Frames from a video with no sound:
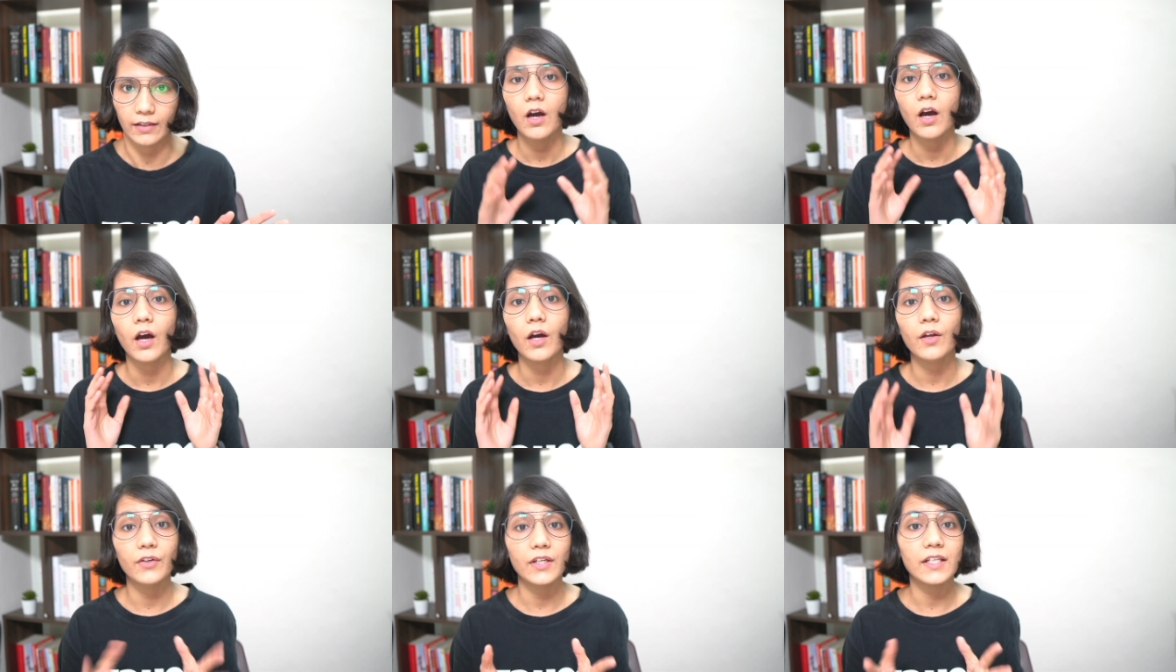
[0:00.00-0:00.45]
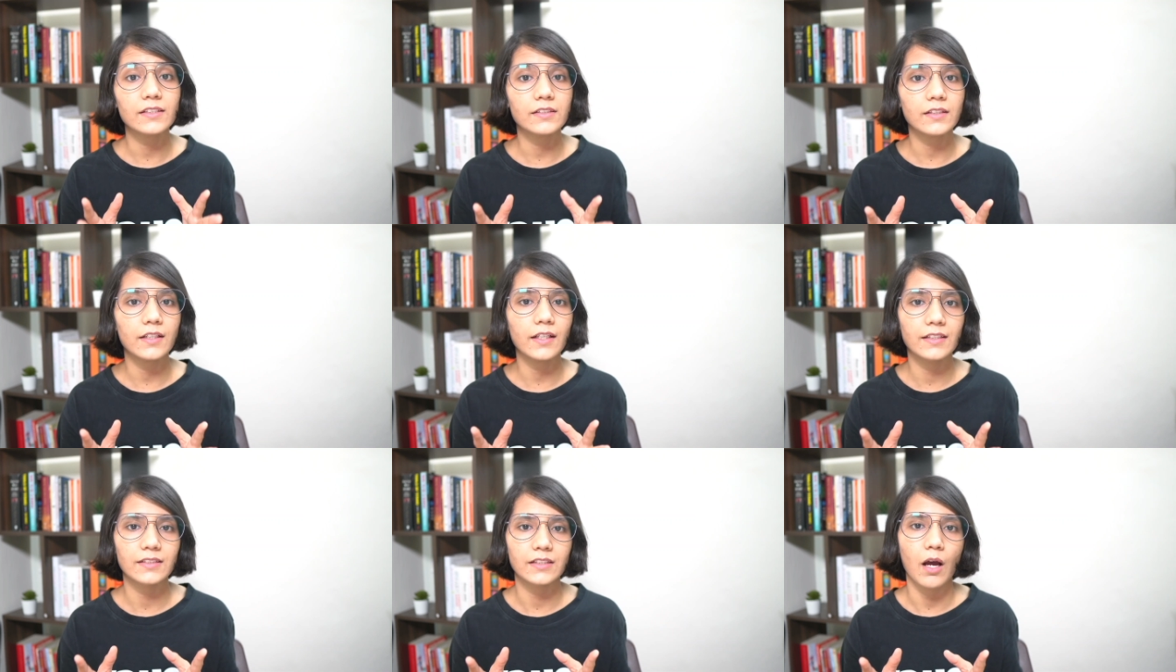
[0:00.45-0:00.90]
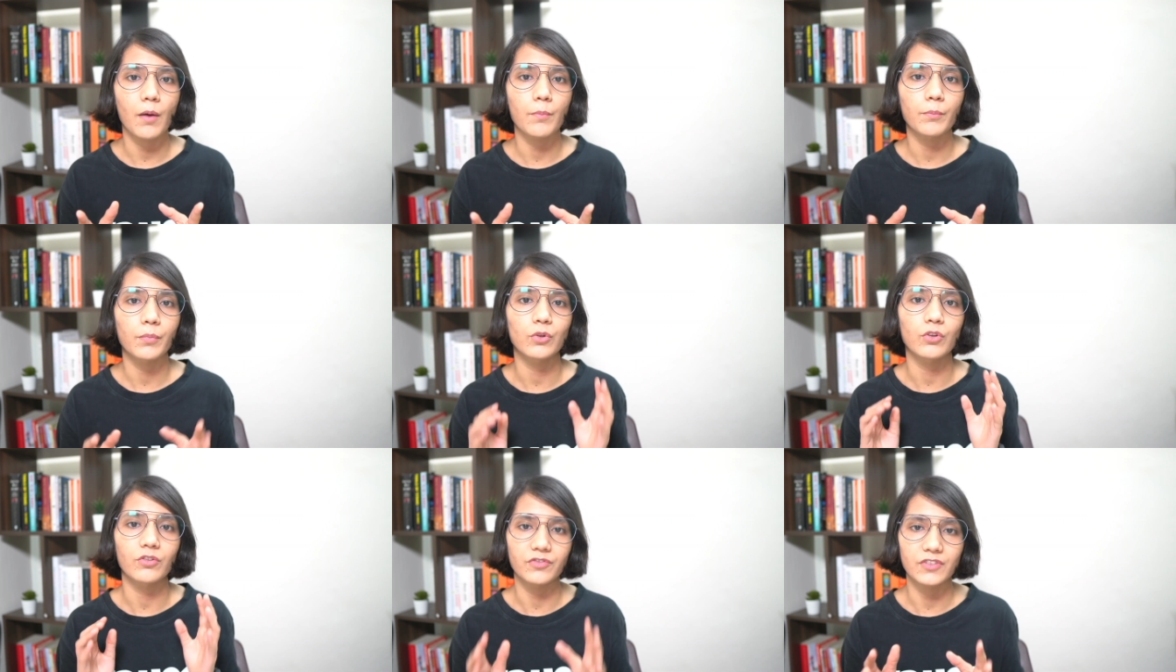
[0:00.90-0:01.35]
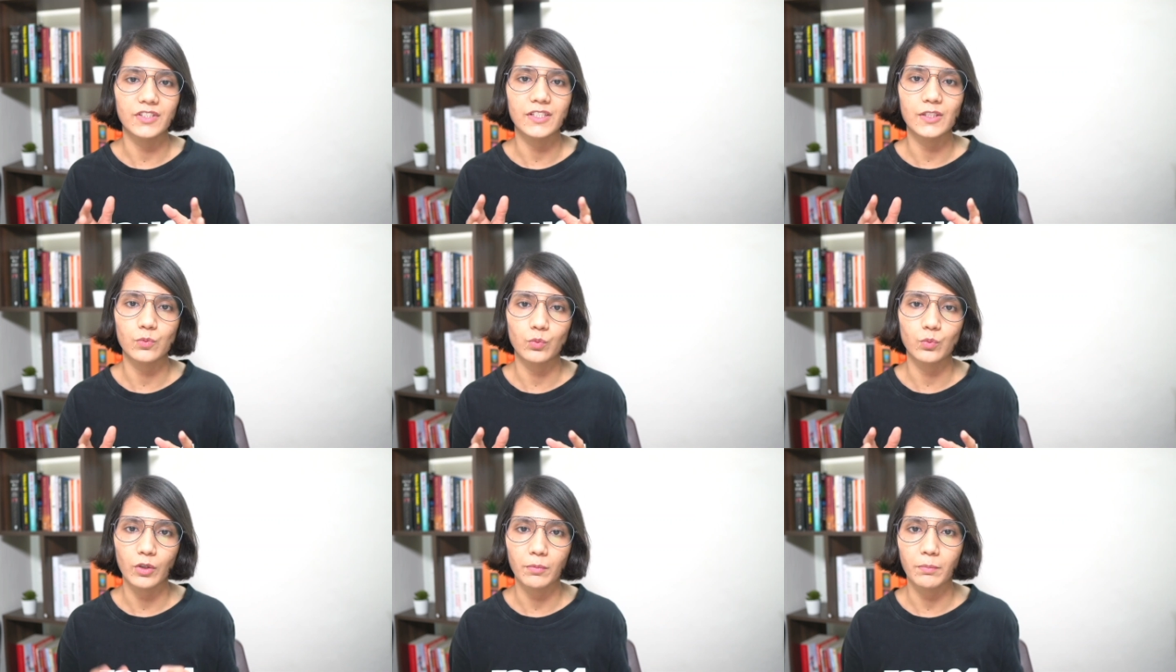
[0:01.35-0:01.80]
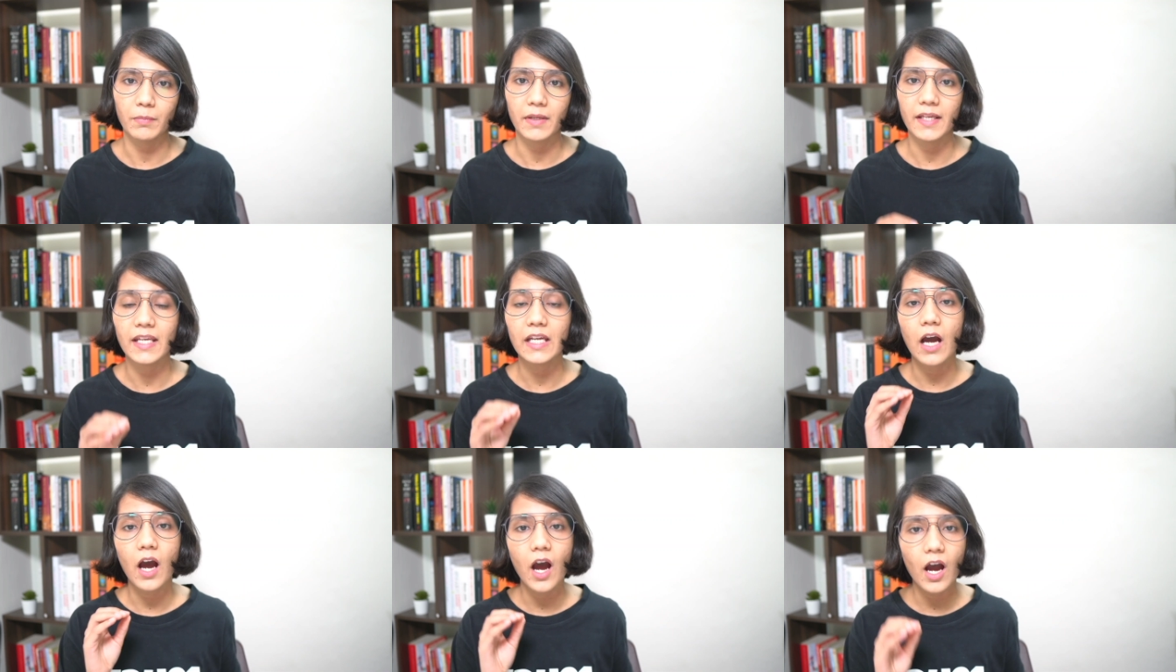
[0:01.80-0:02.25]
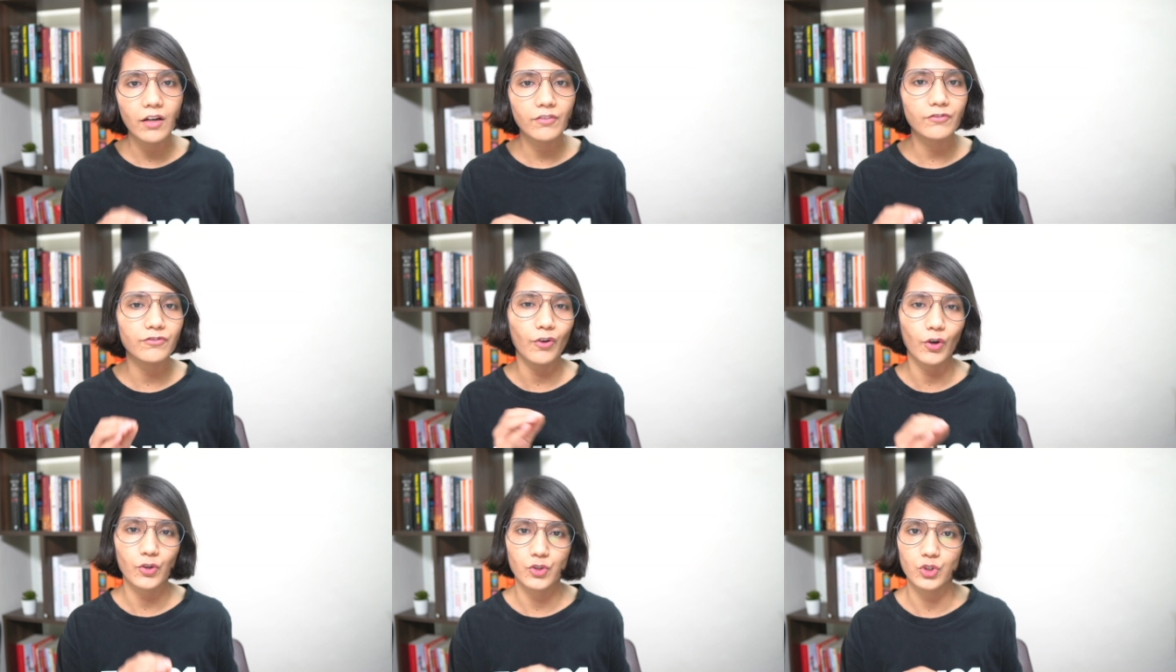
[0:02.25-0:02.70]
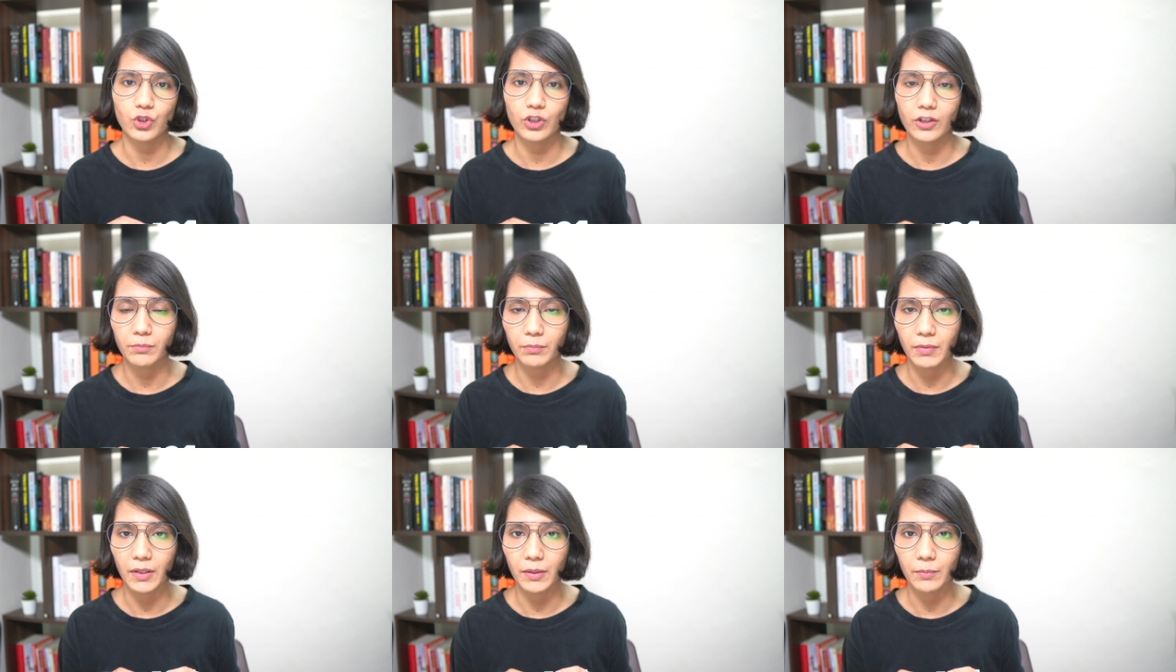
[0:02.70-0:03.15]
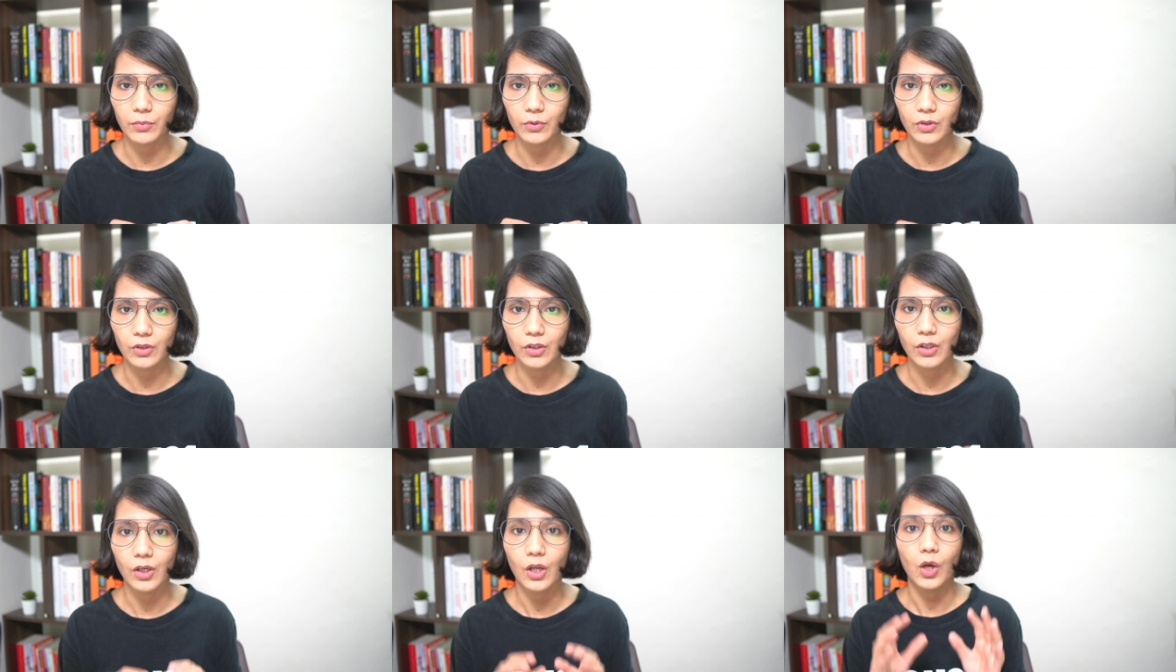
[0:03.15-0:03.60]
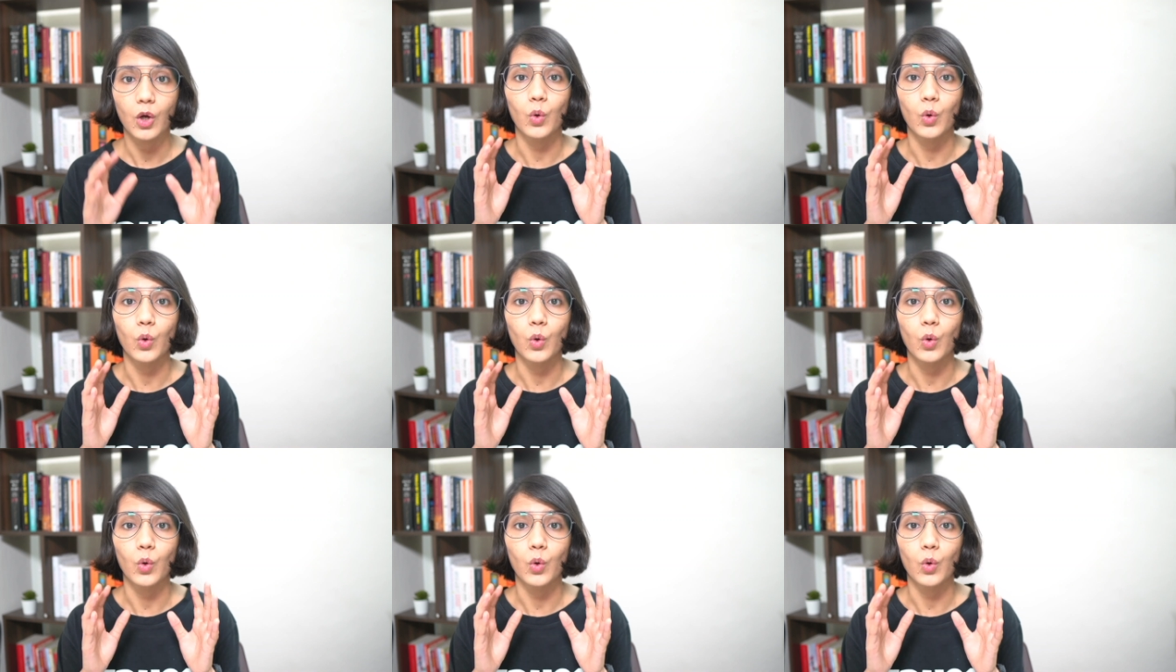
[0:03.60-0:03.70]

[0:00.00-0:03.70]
A recent example of this would be unfortunate people